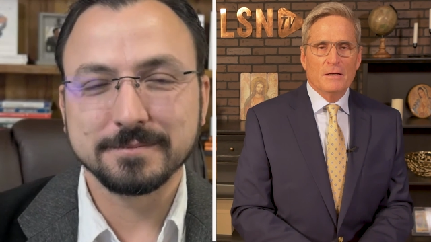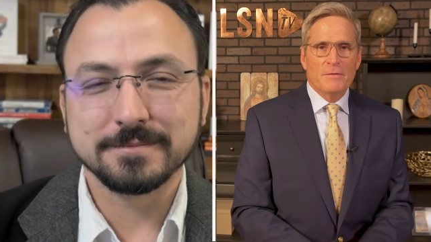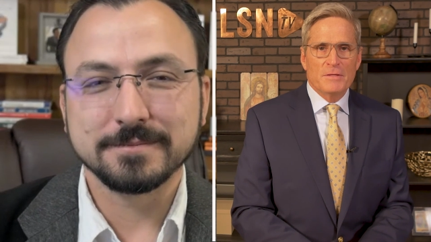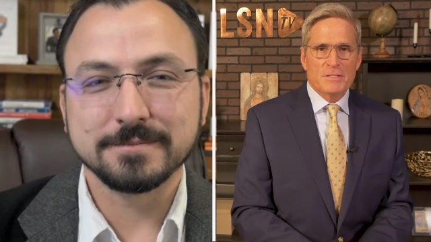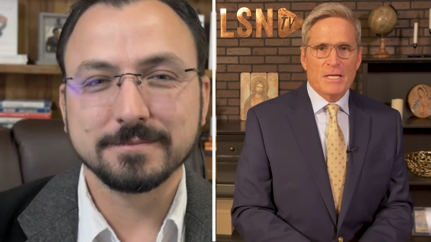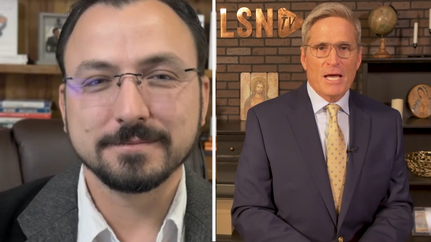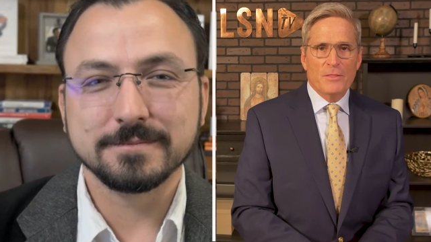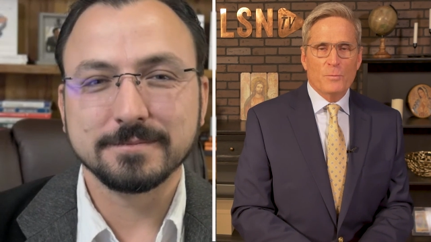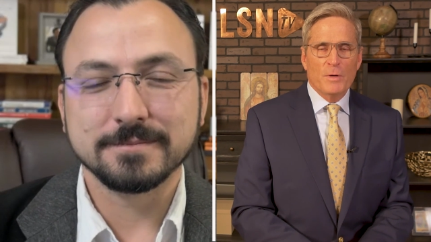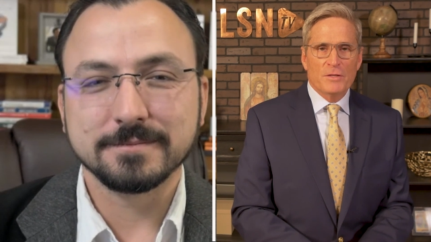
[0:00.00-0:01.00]
Speaker 1: of the
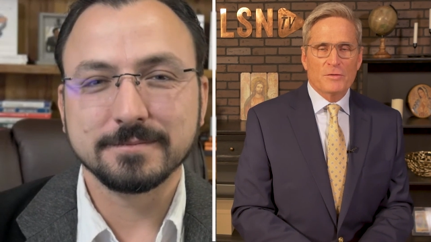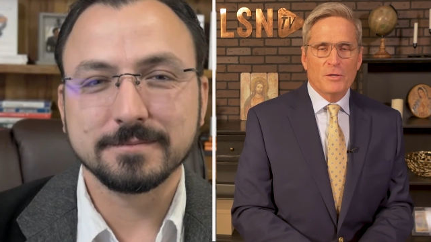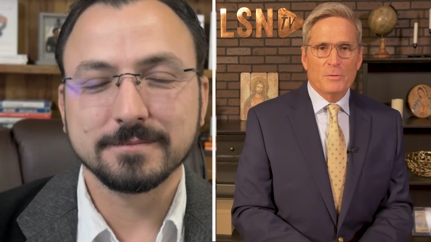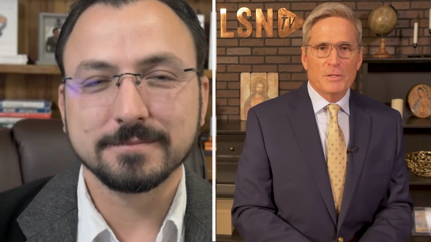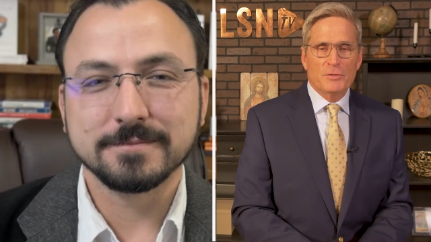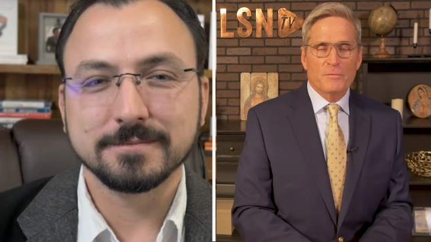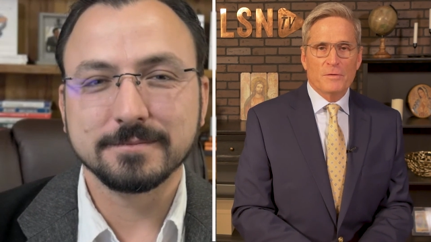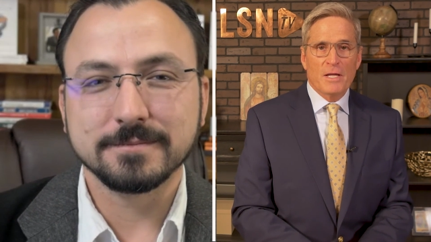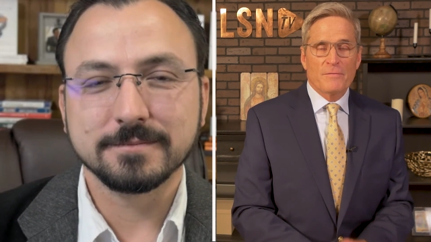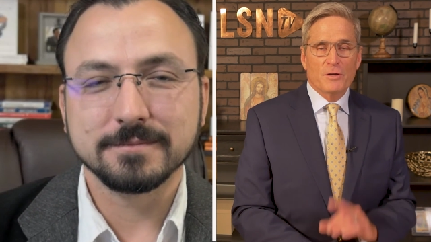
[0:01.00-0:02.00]
Southwest
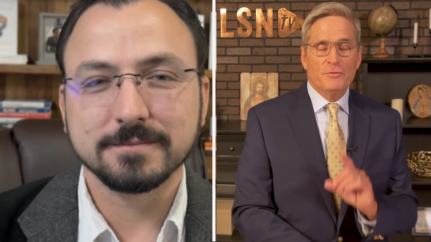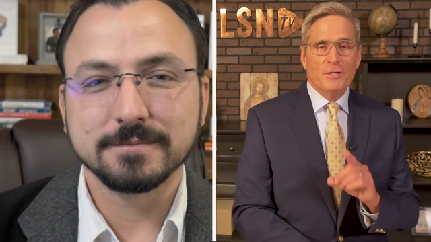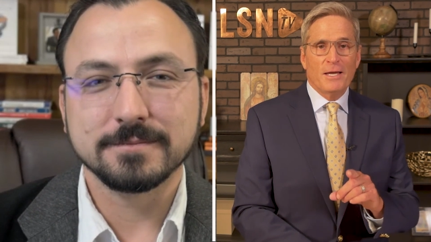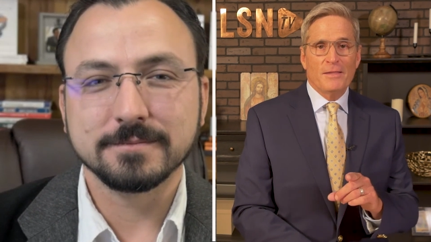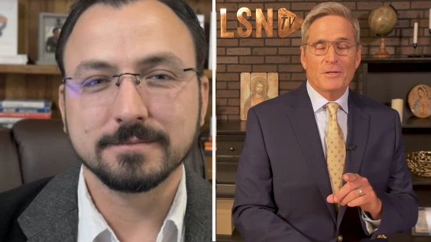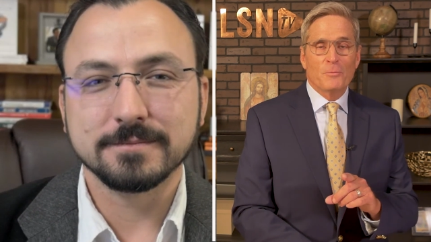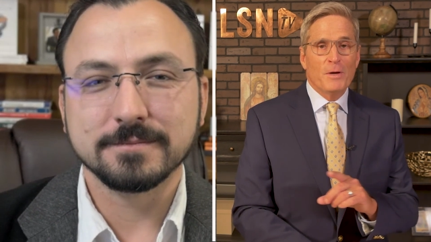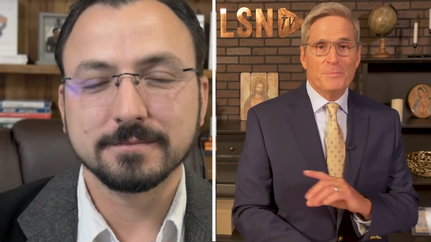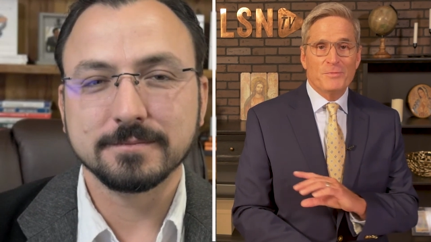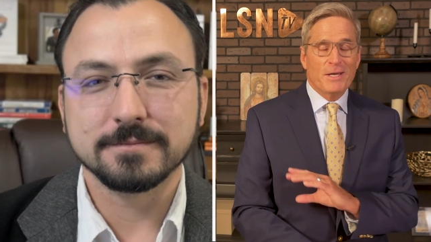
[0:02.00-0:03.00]
Coalition for Life. Go check out their
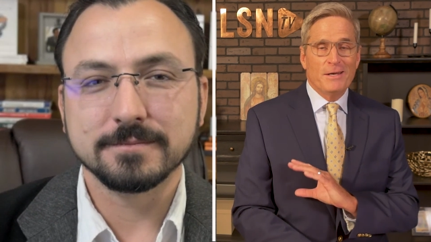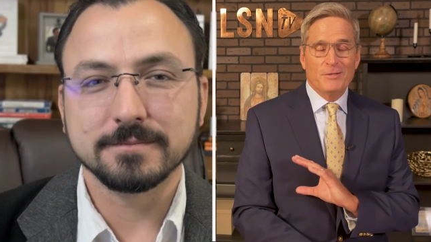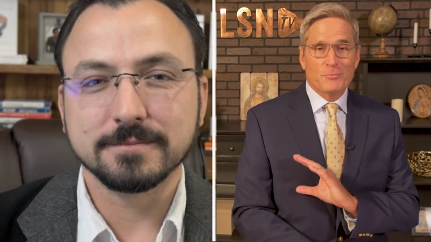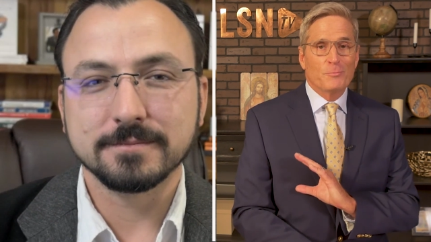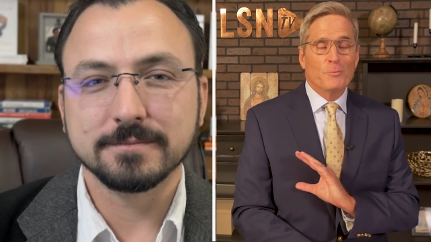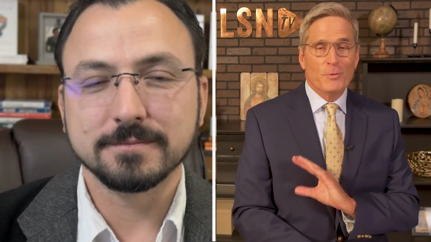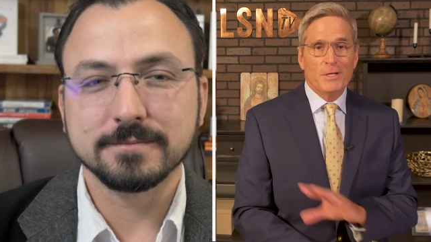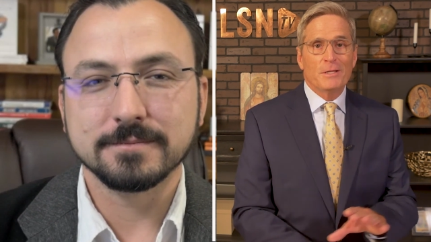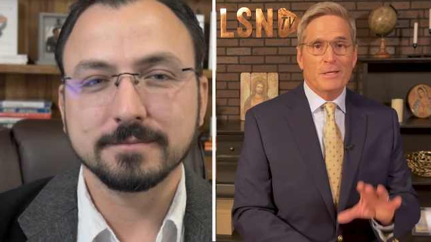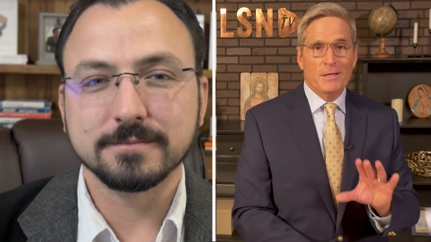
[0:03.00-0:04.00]
website. It's
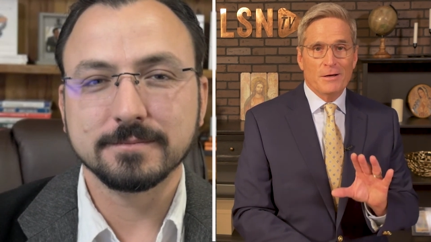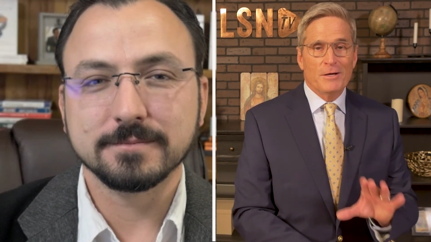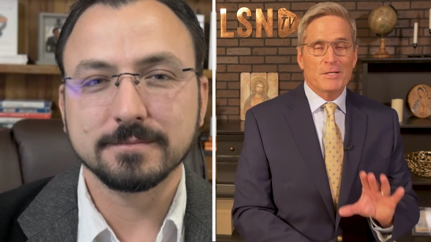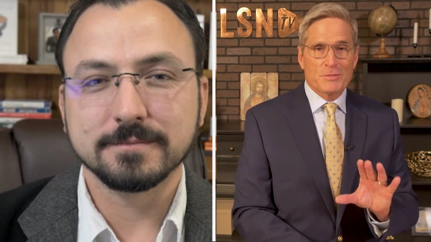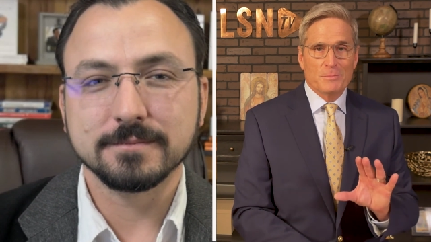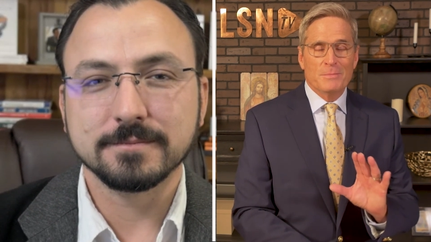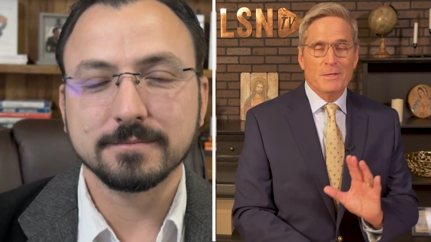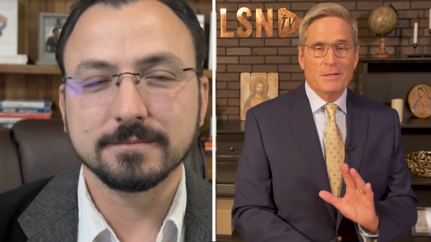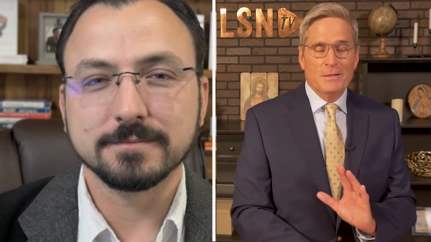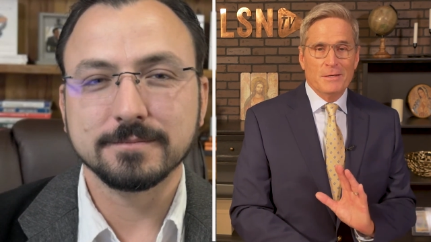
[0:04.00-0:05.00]
really awesome.
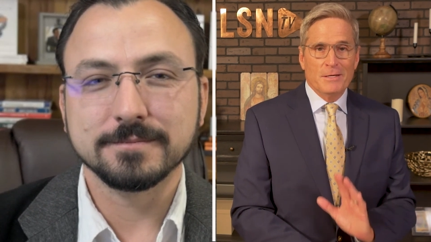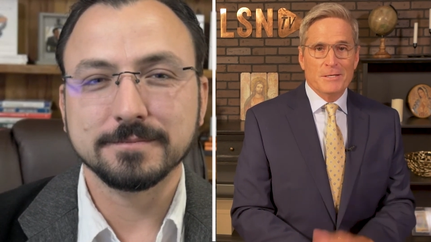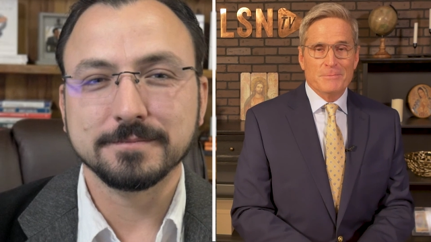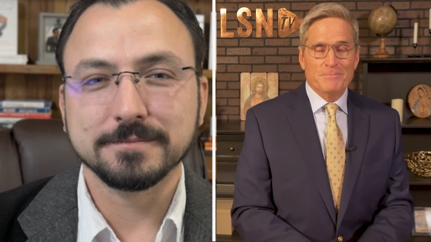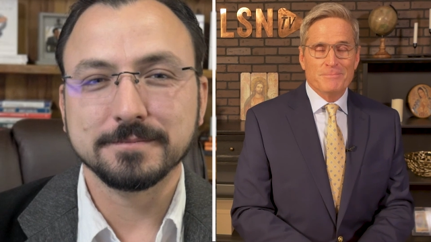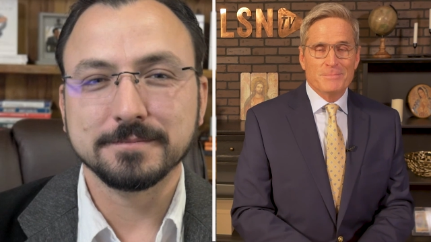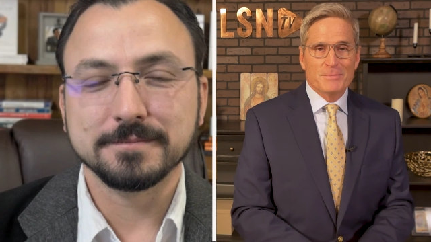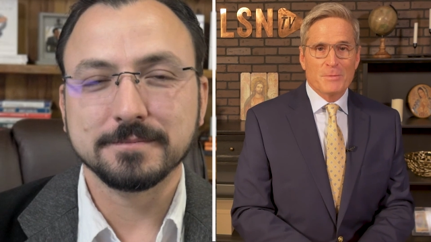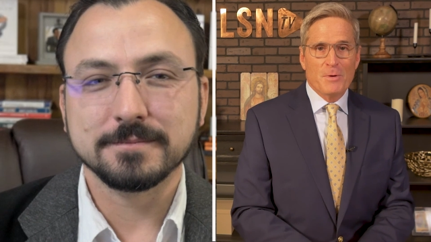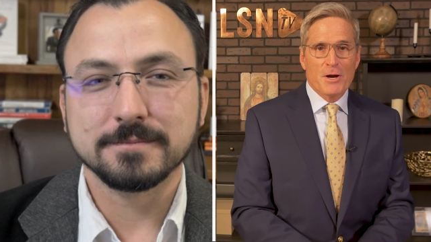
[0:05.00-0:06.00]
Um,
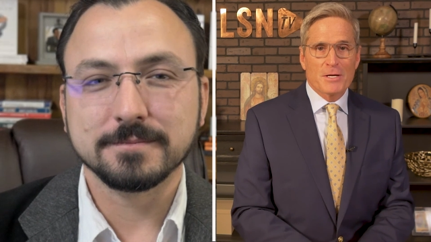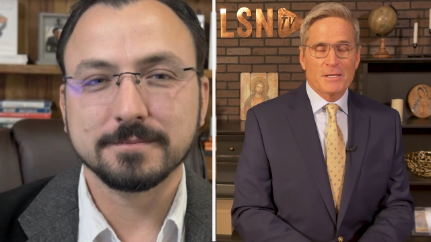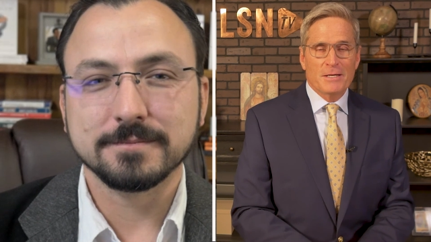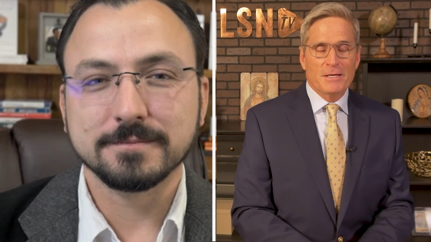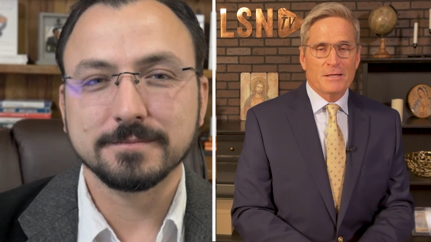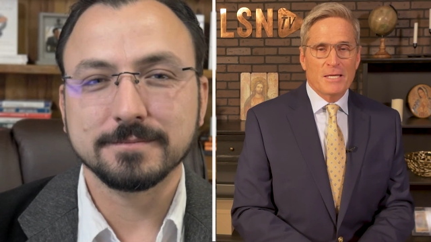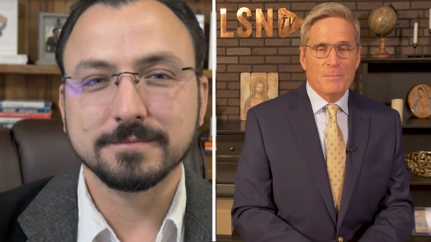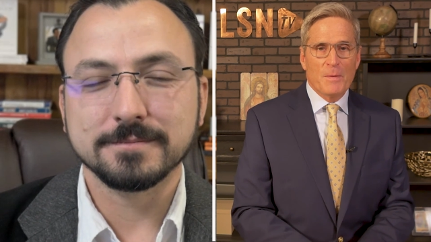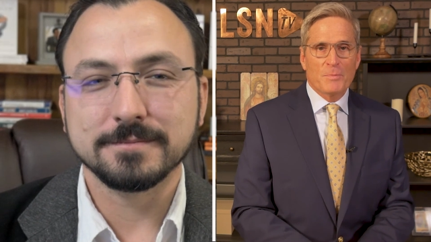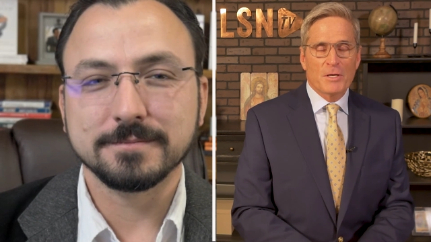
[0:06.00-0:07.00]
so, Mark, uh,
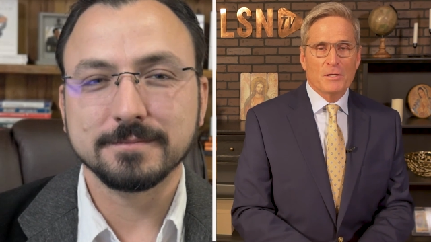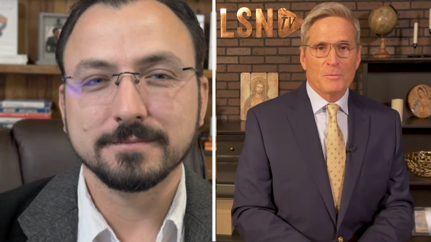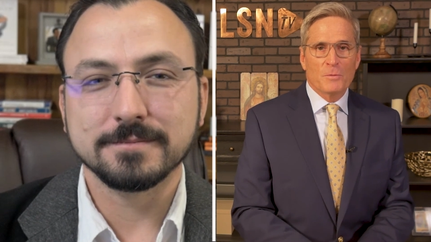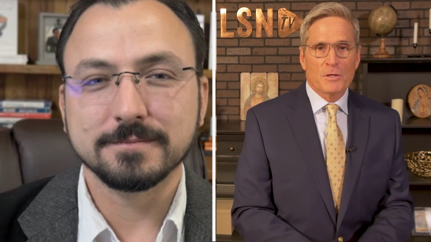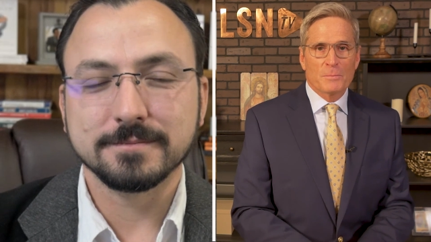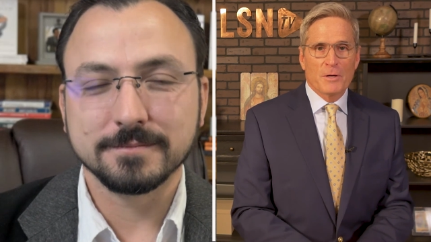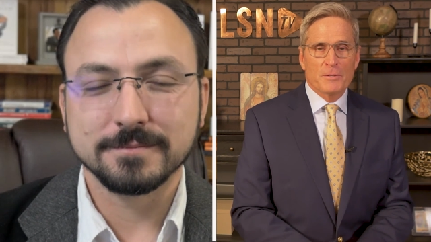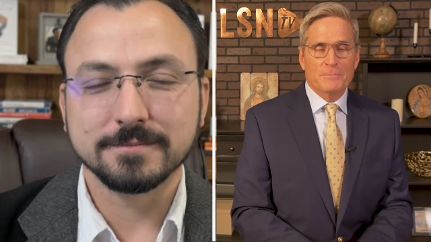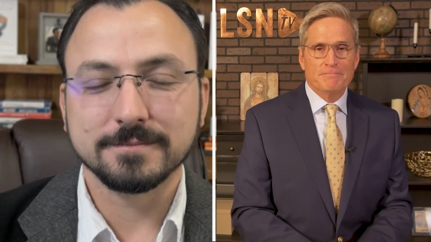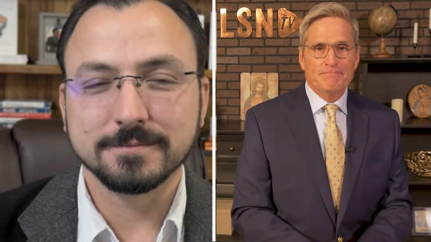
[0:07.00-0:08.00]
keep up the good work,
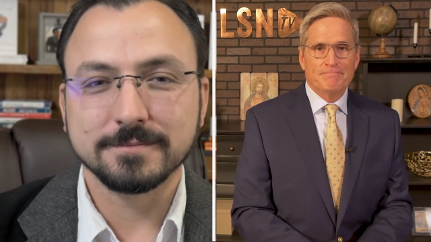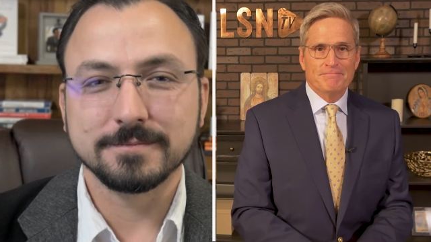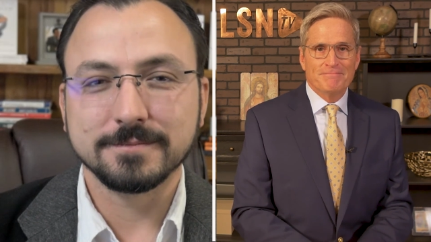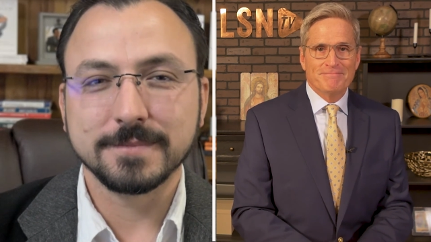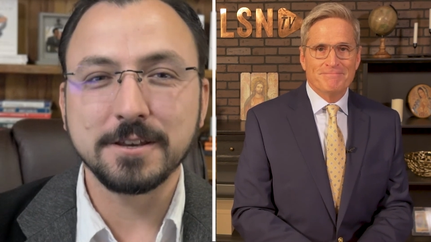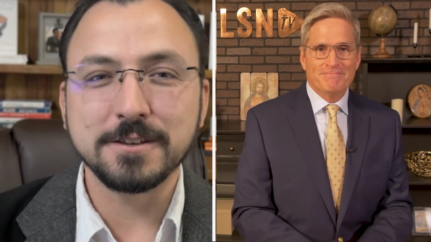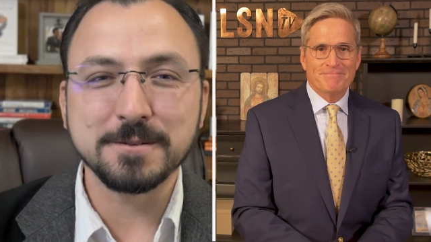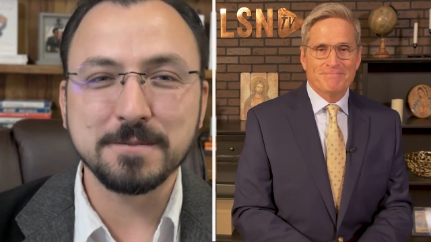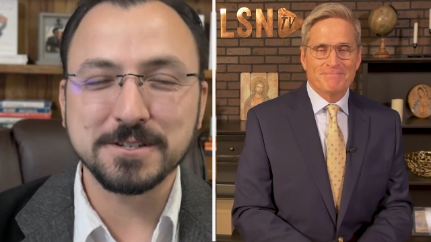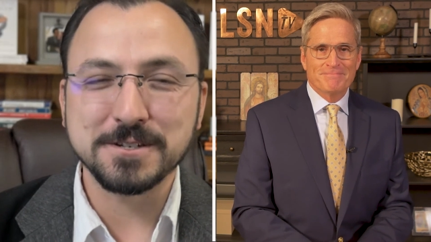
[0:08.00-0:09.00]
brother.
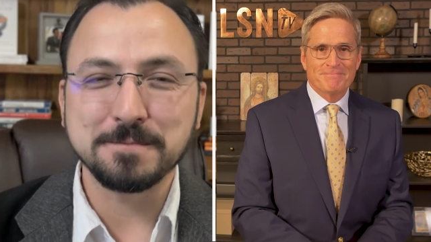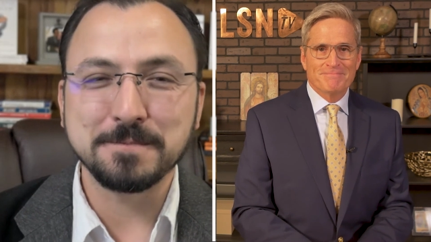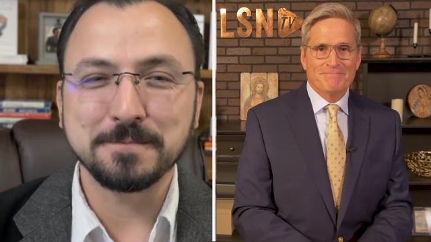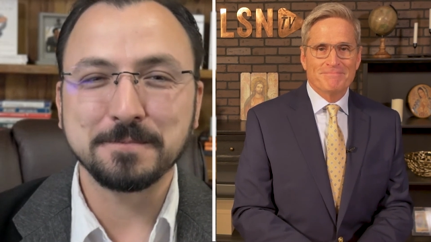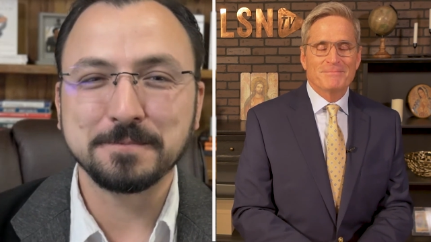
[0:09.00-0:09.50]
Thank you so much, Jim.